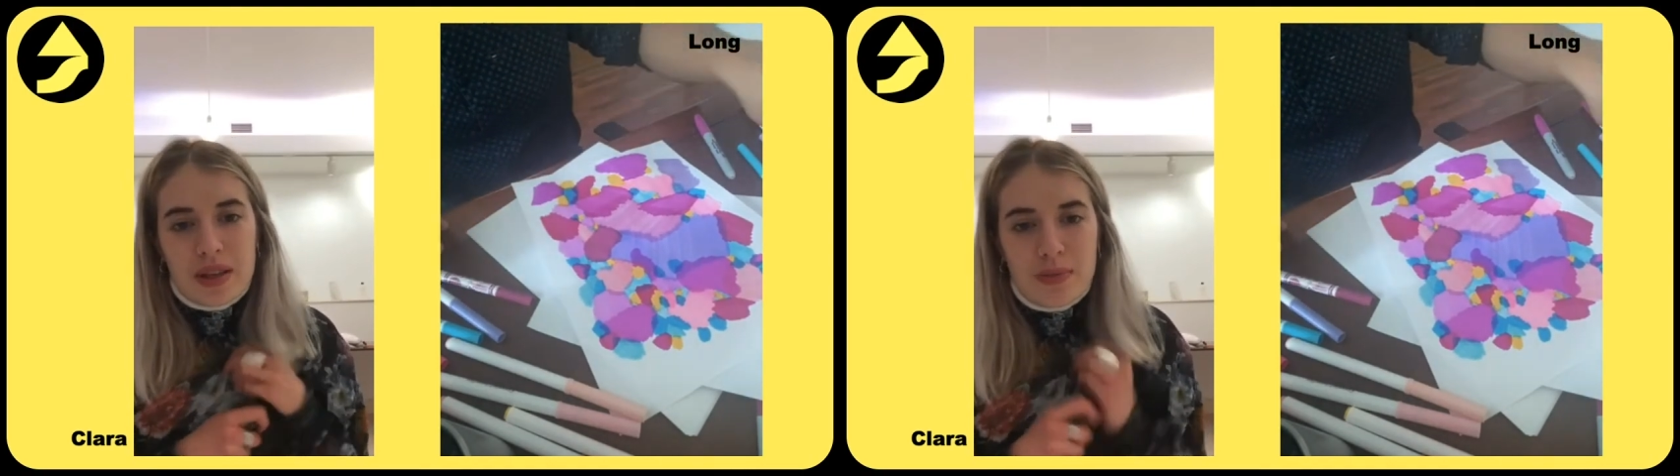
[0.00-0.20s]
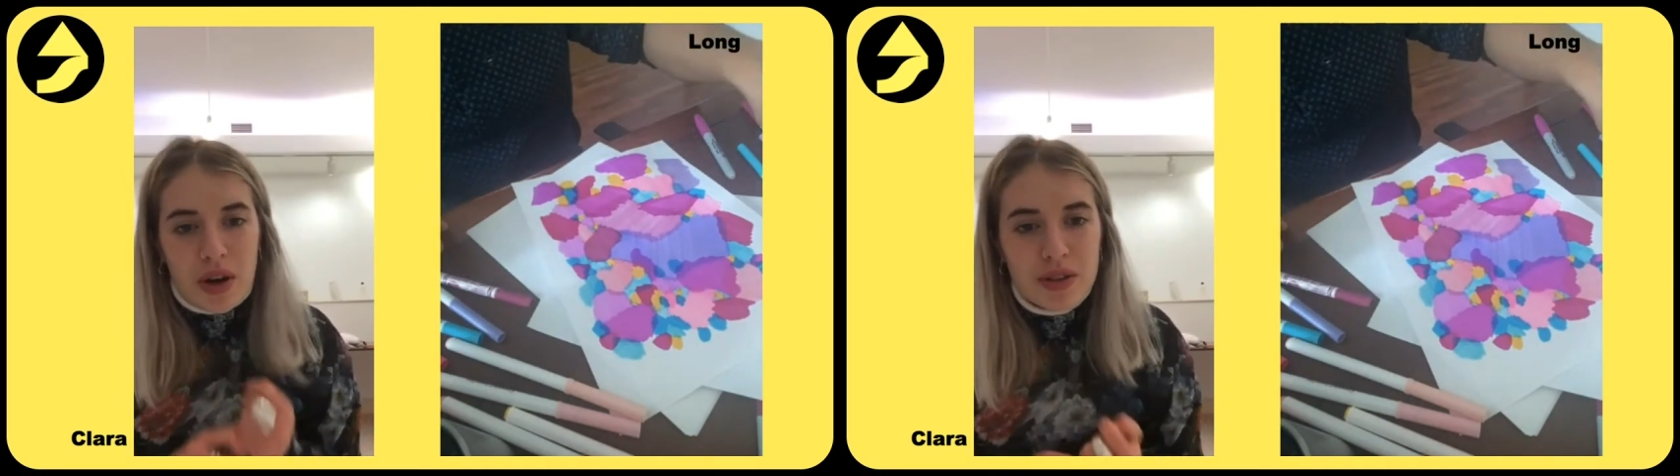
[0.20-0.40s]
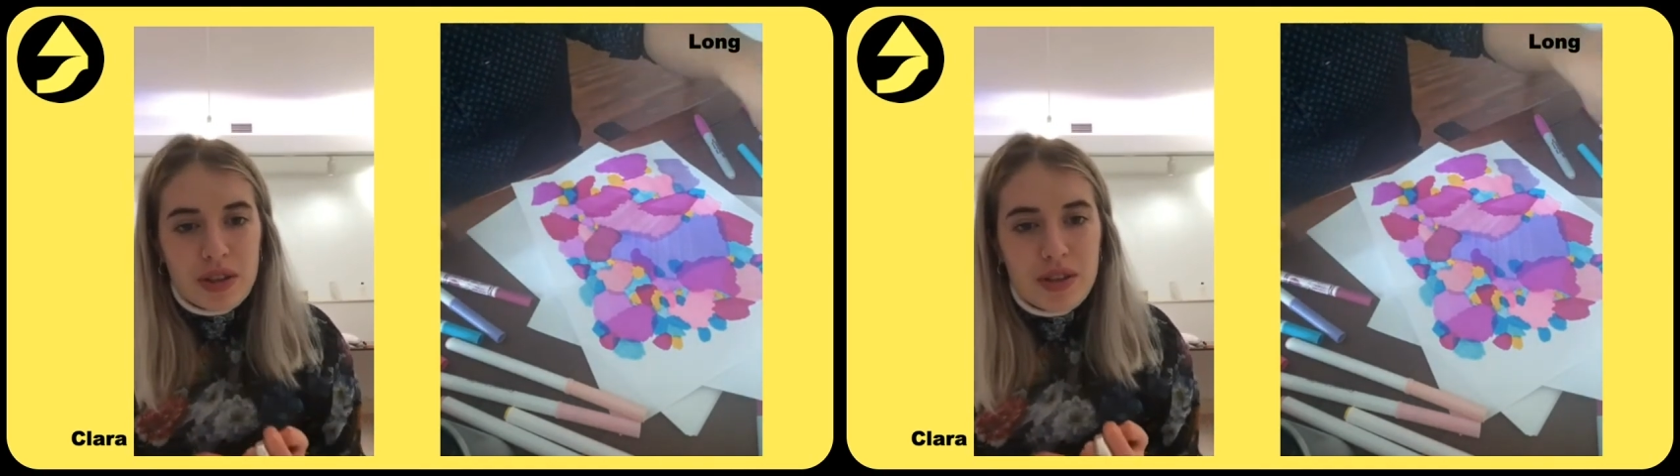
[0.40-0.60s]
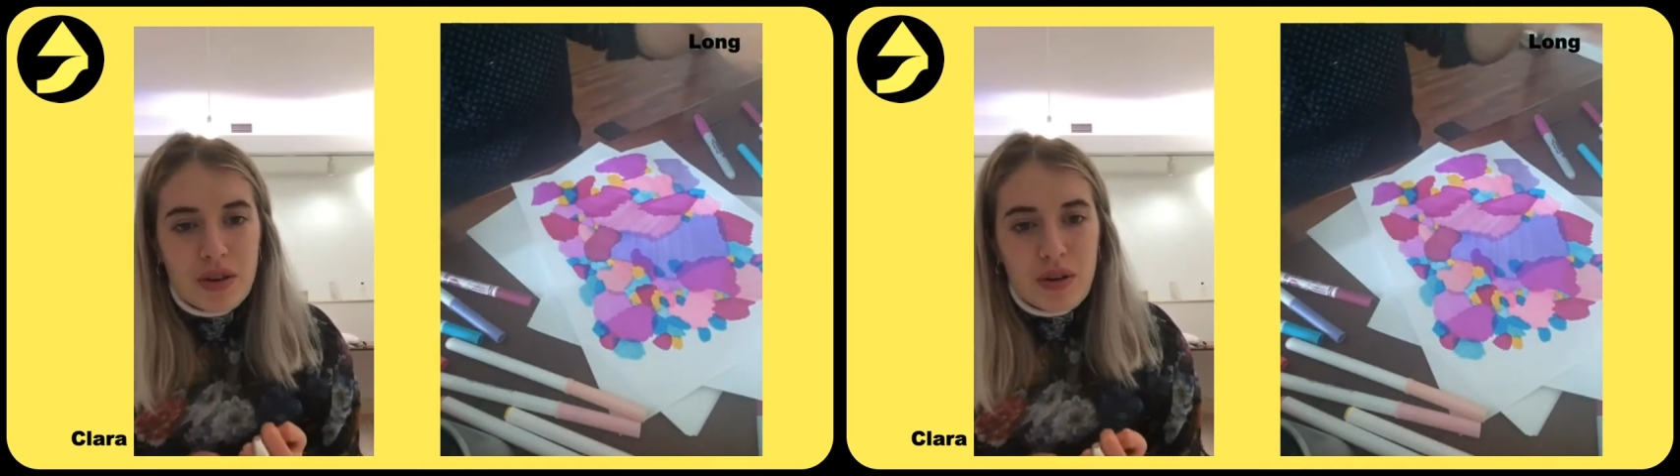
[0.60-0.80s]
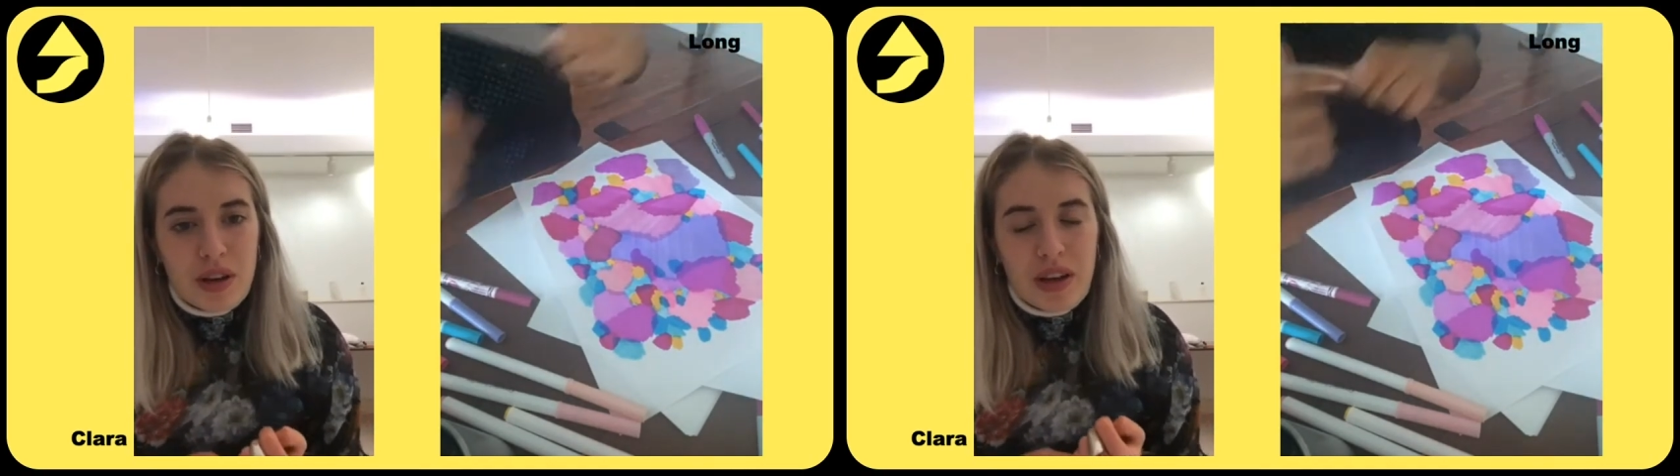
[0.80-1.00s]
this project's
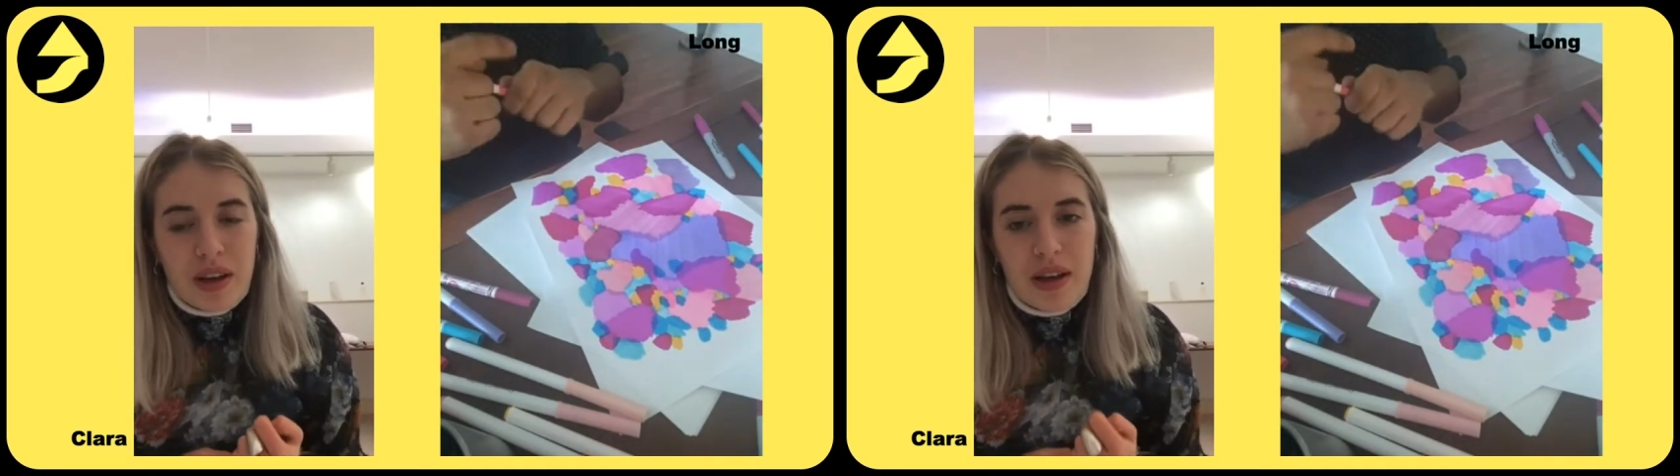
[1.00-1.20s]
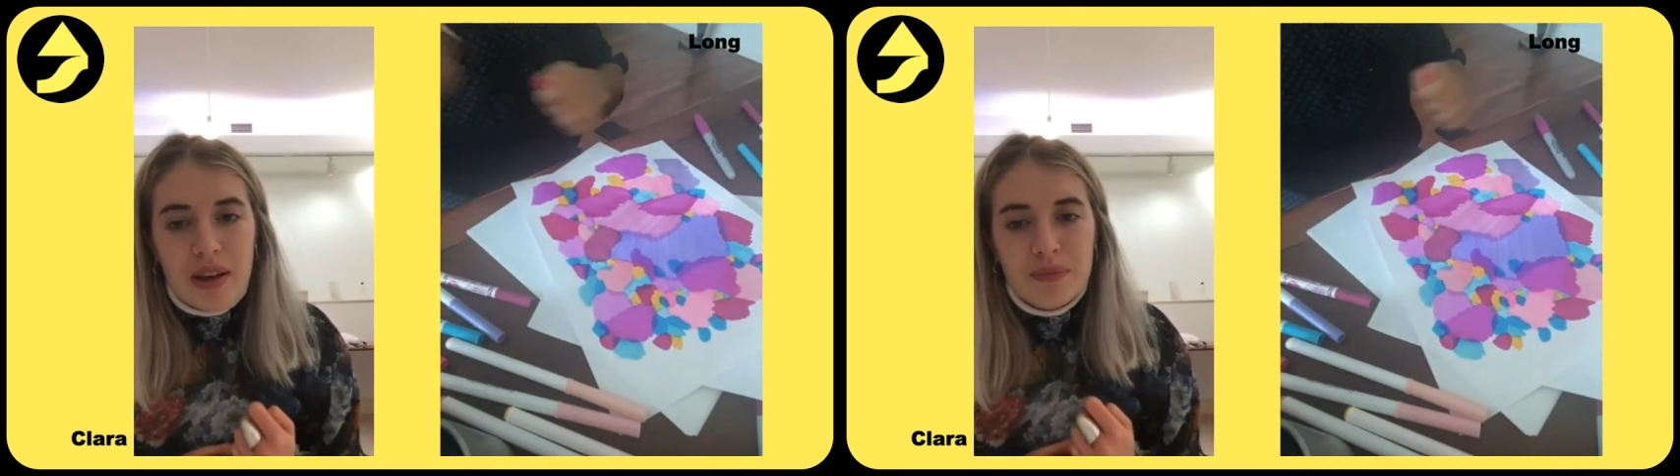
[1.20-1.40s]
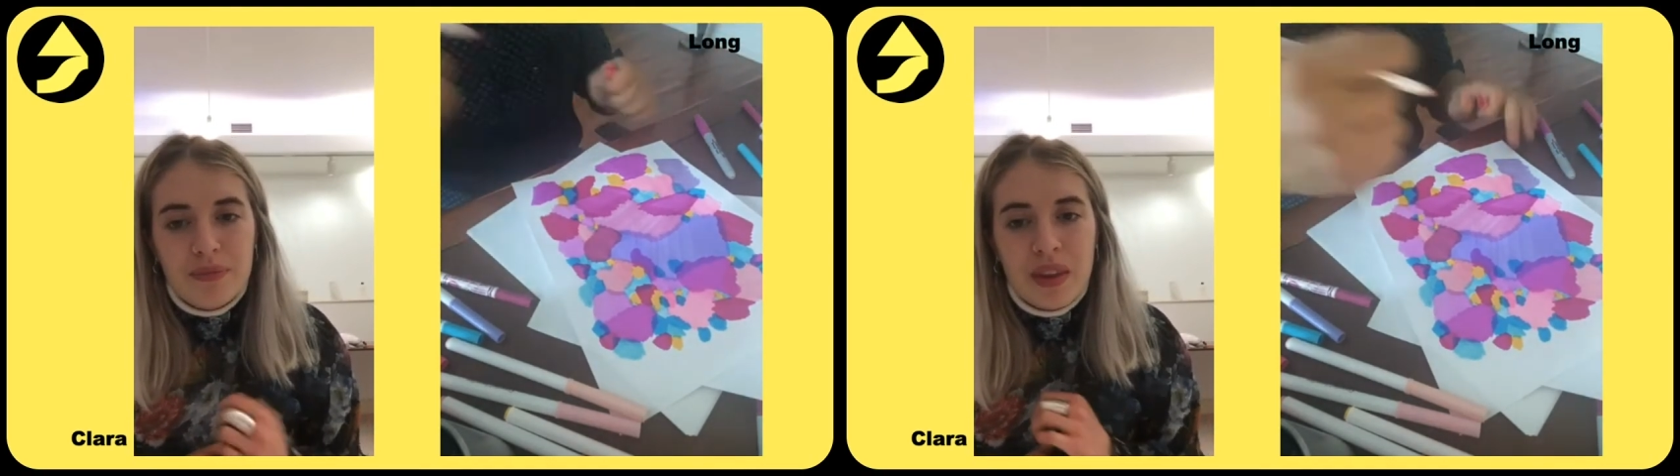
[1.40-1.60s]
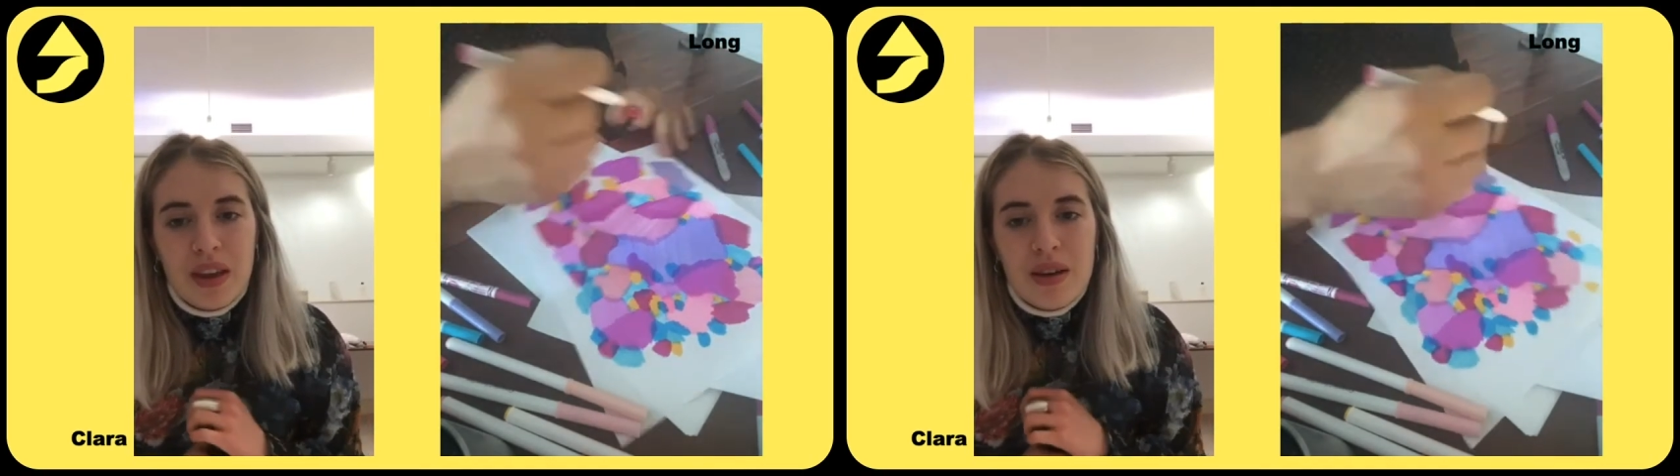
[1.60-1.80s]
going. Um,